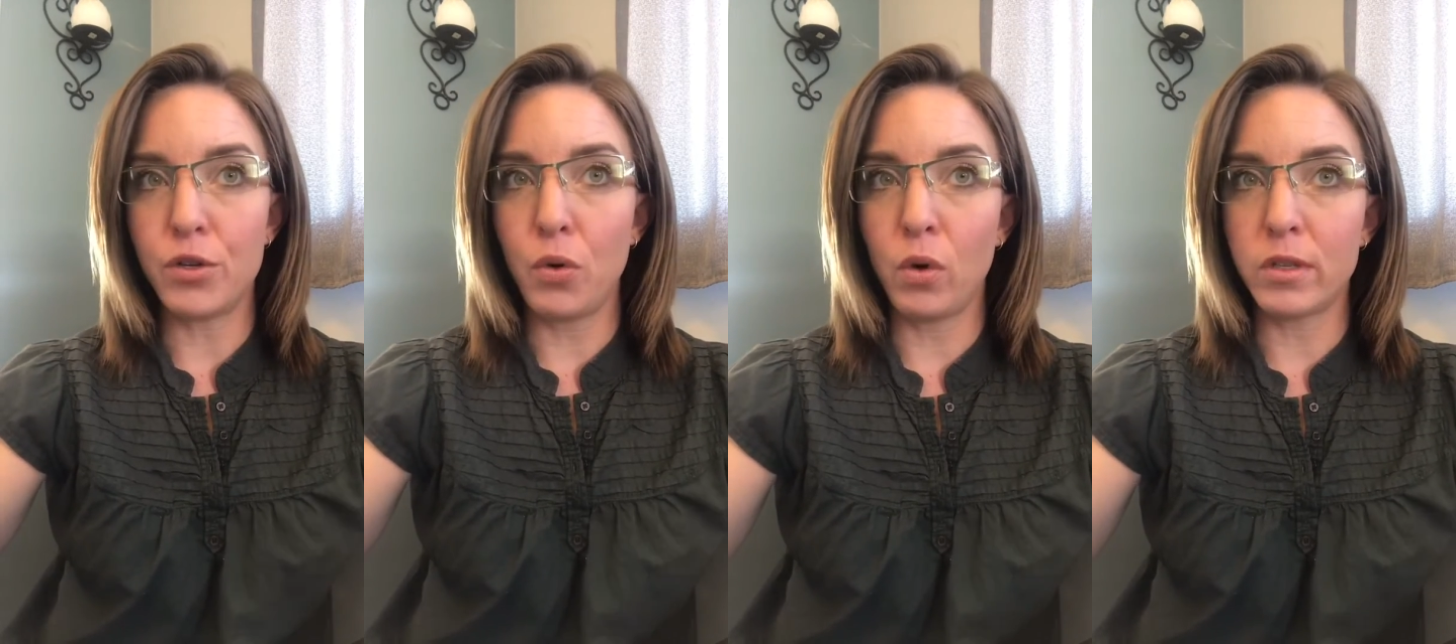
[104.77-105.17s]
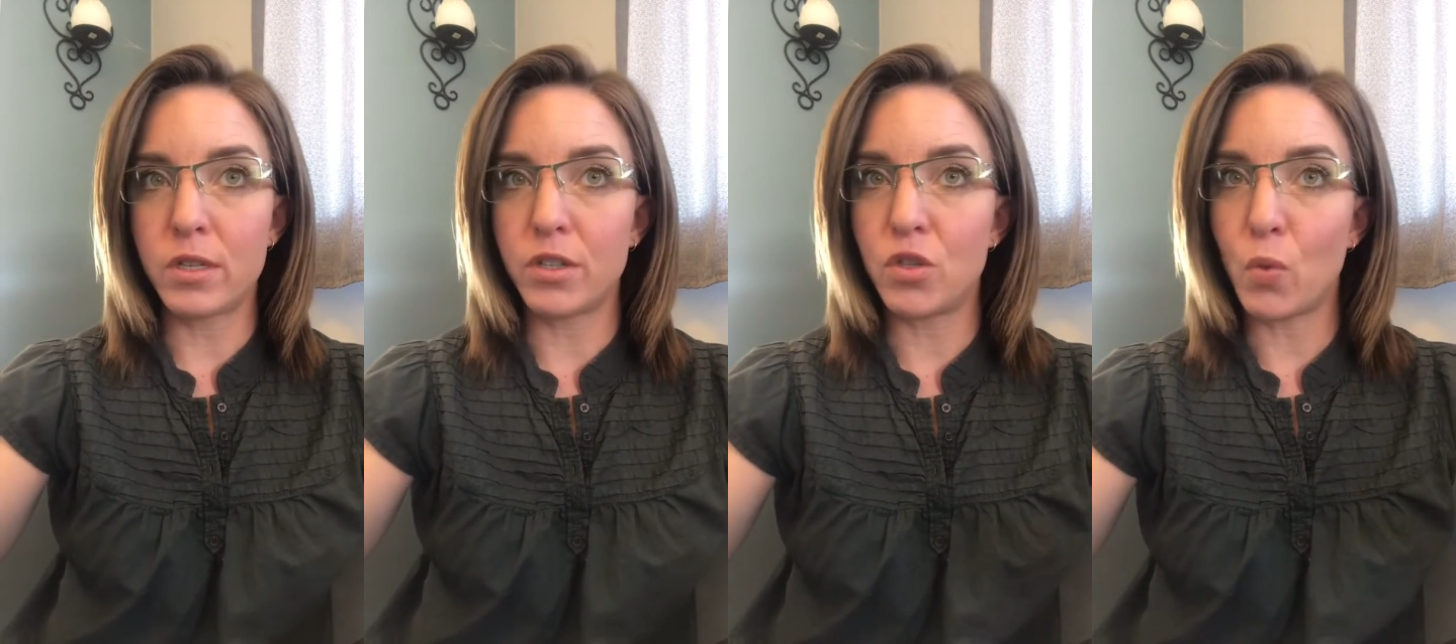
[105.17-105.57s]

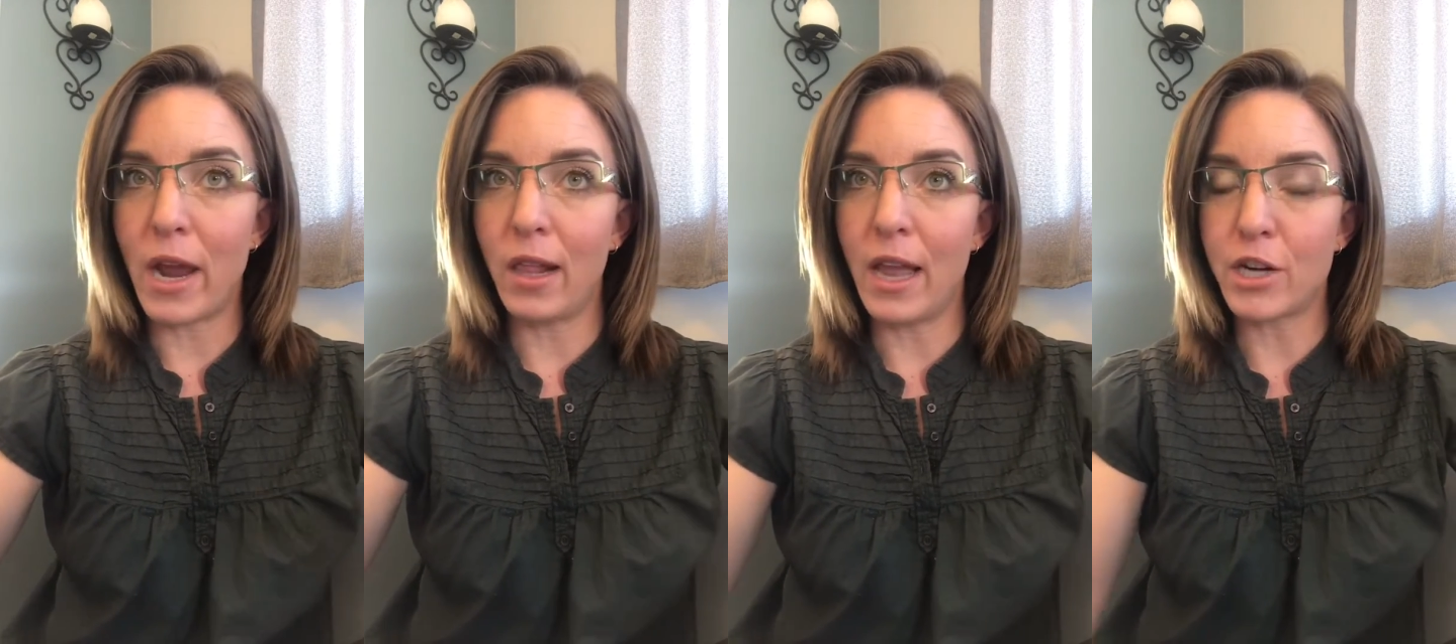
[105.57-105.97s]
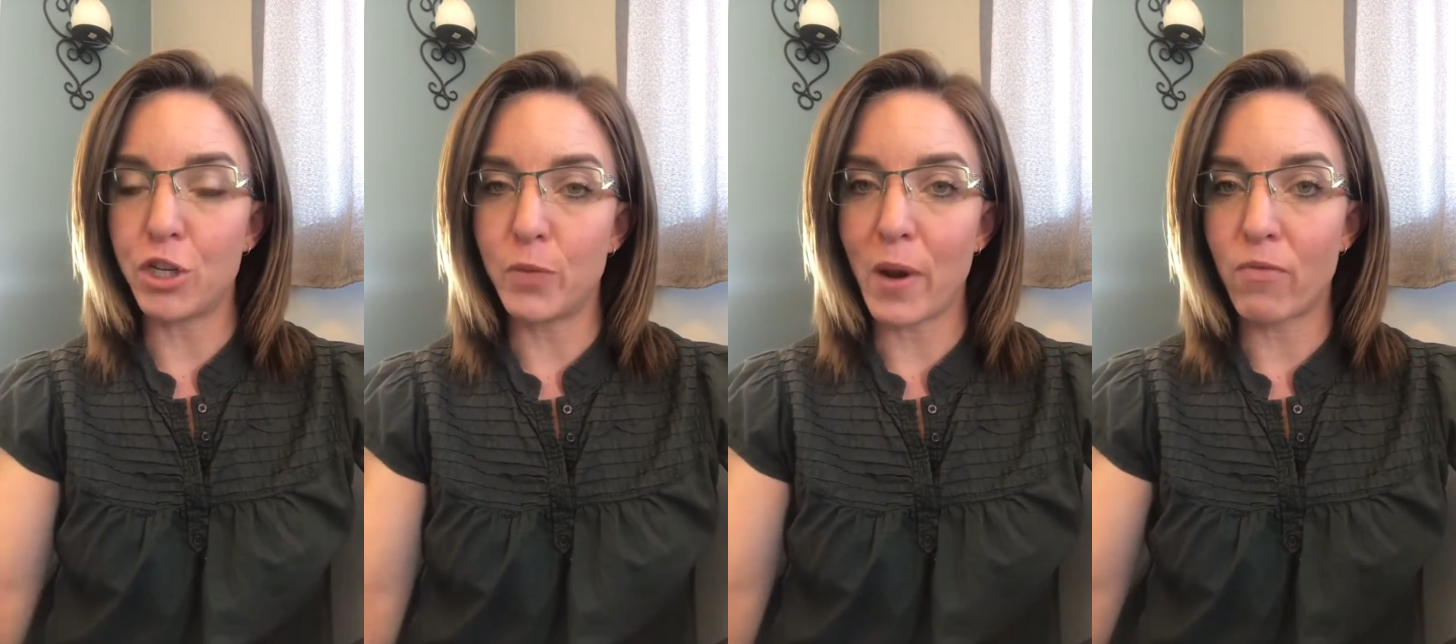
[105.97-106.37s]
tools to sway
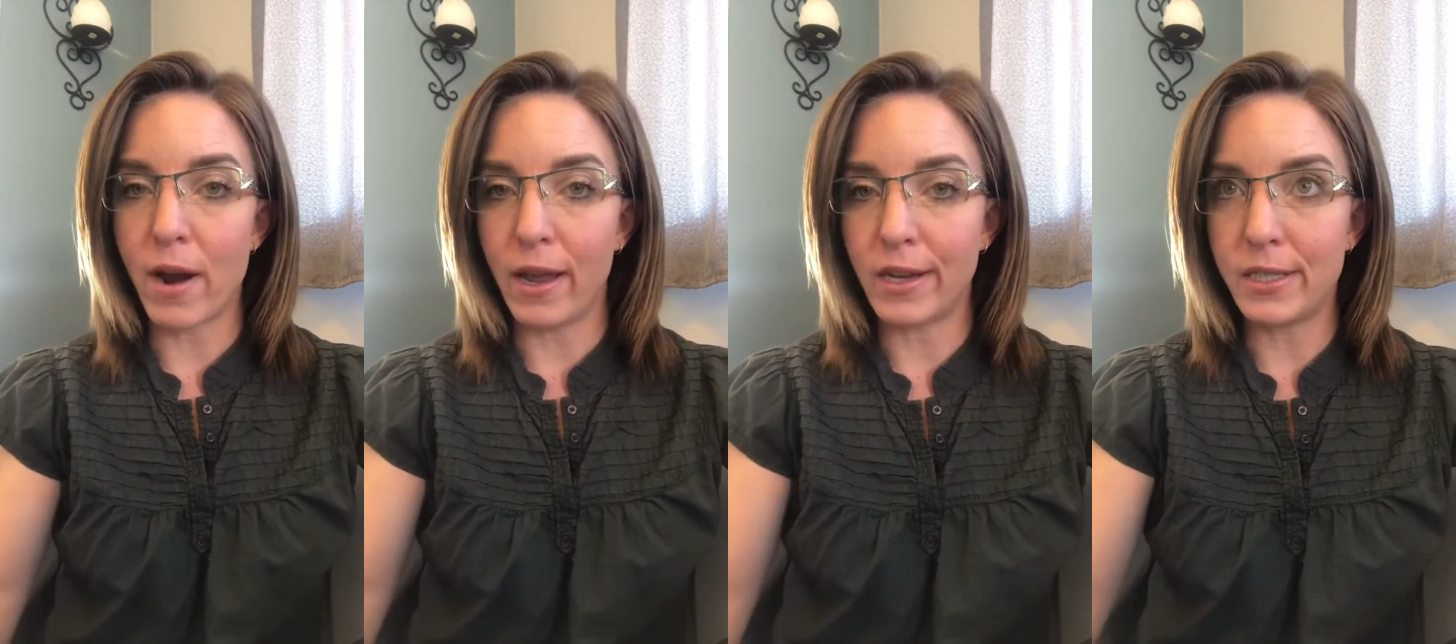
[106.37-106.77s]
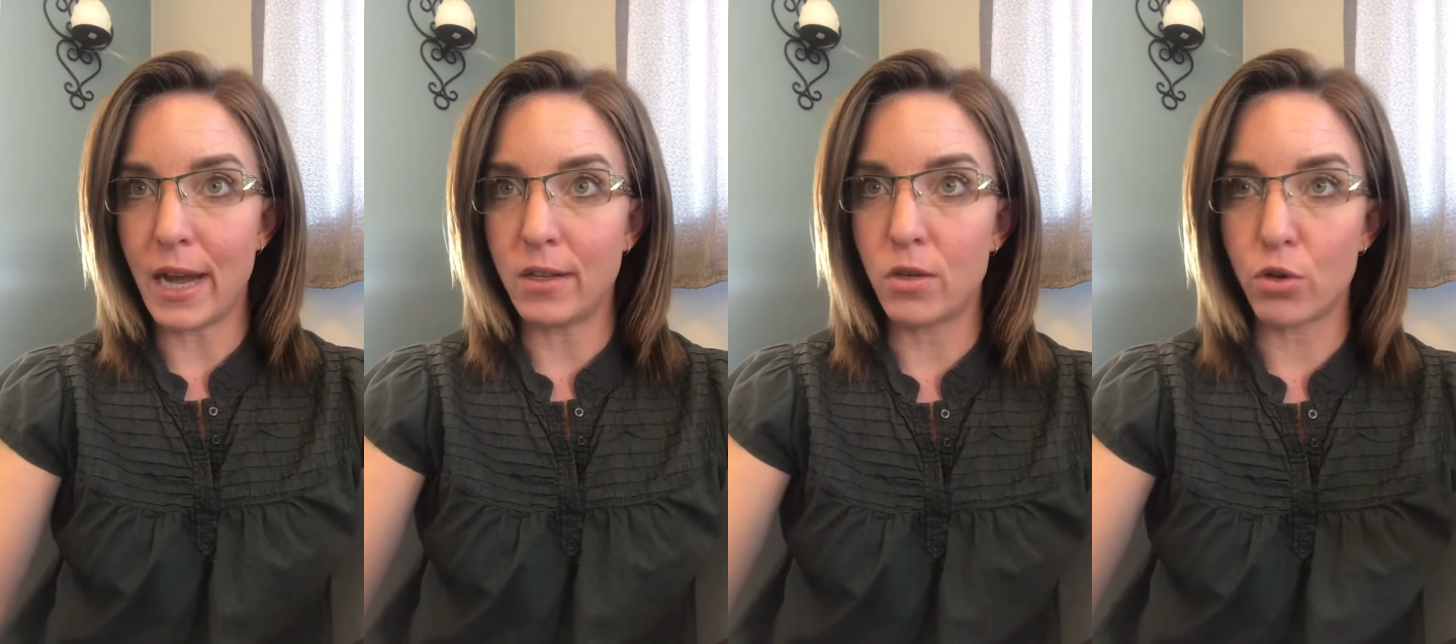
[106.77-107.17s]
elections by running intense